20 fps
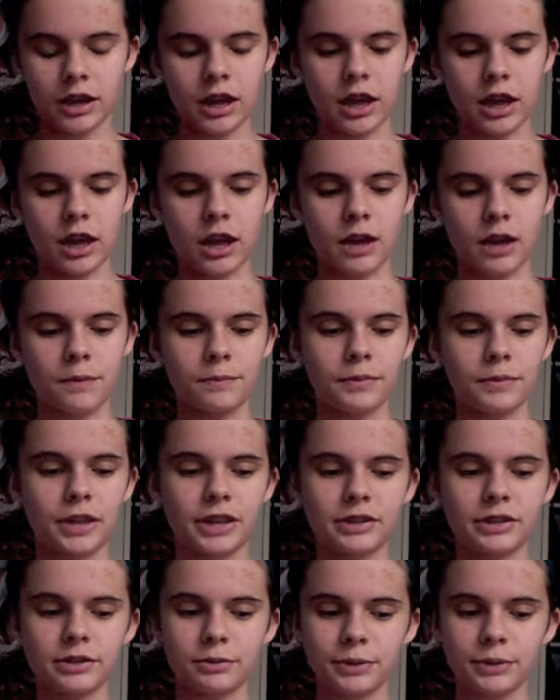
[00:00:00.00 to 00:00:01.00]
Um,
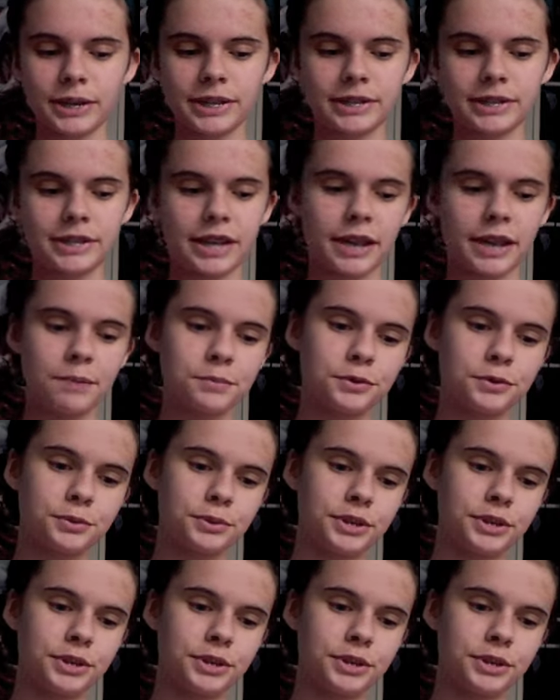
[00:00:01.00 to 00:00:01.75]
there's three steps,